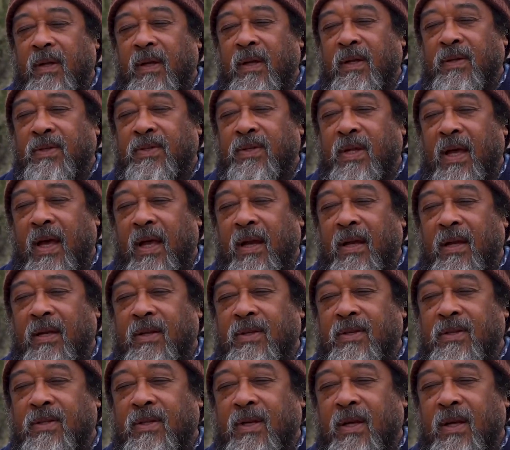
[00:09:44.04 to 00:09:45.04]
in
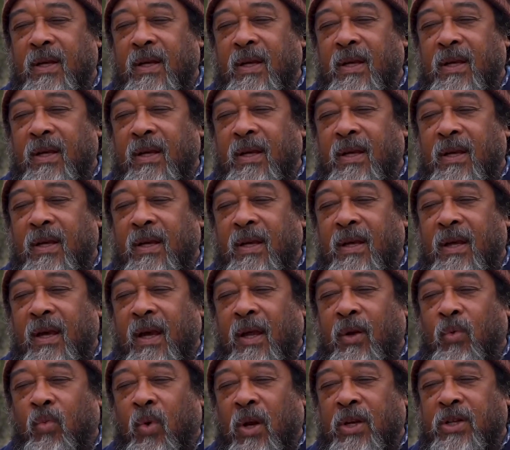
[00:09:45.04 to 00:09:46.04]
silence
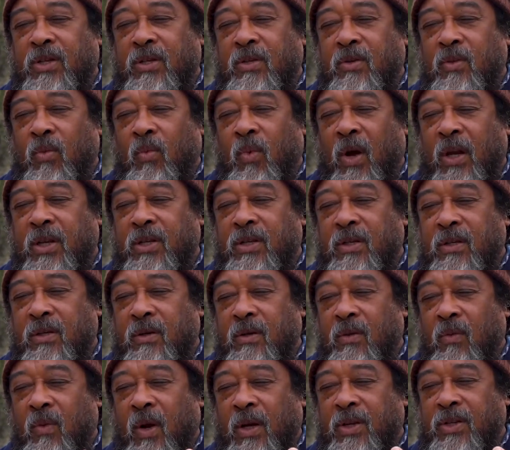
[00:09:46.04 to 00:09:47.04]
and
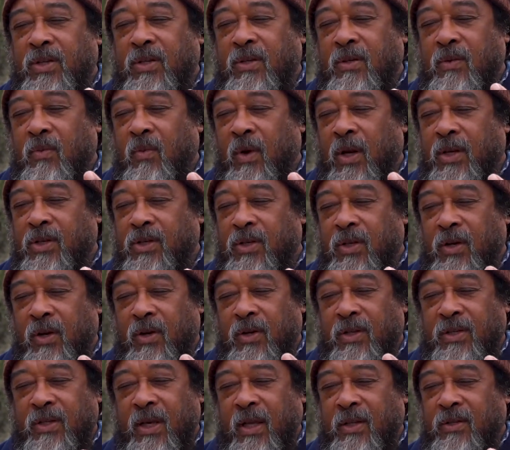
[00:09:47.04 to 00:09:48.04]
watch
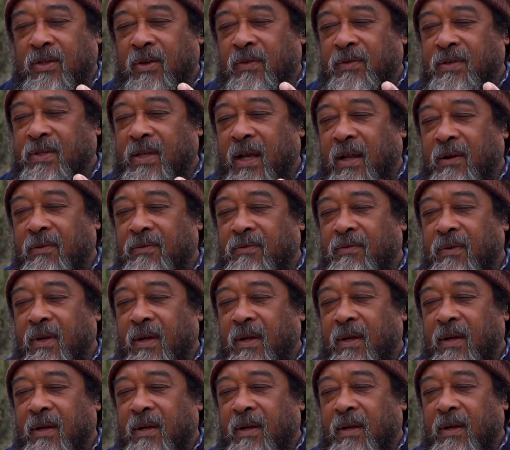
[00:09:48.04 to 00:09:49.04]
your sense of self,
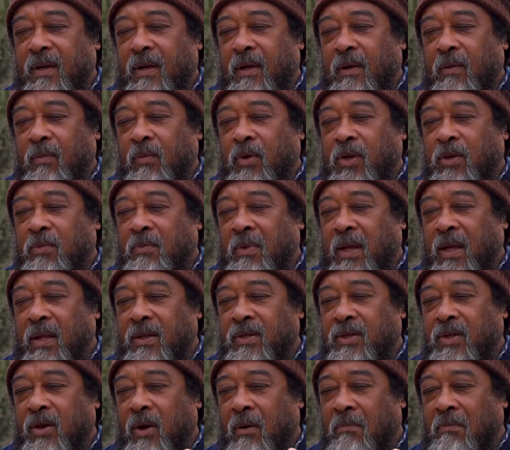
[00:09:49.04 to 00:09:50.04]
which
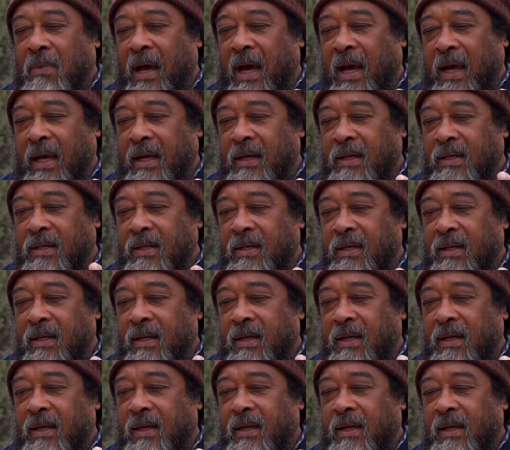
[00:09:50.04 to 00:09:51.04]
means your mind
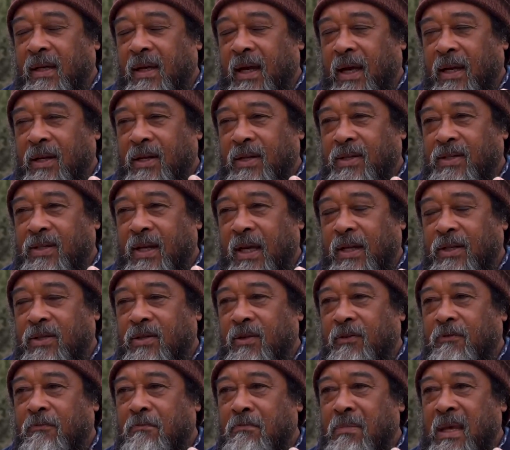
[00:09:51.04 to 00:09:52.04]
and the
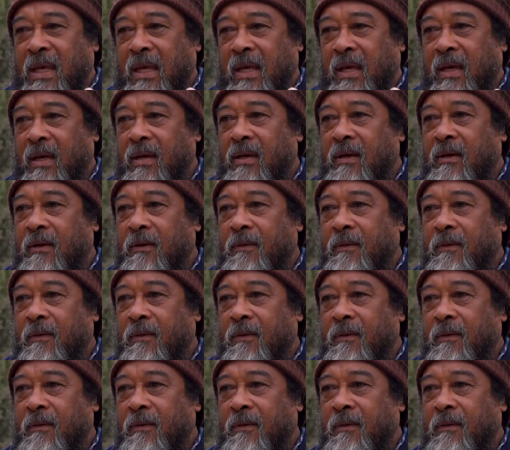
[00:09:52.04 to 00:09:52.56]
sense of being,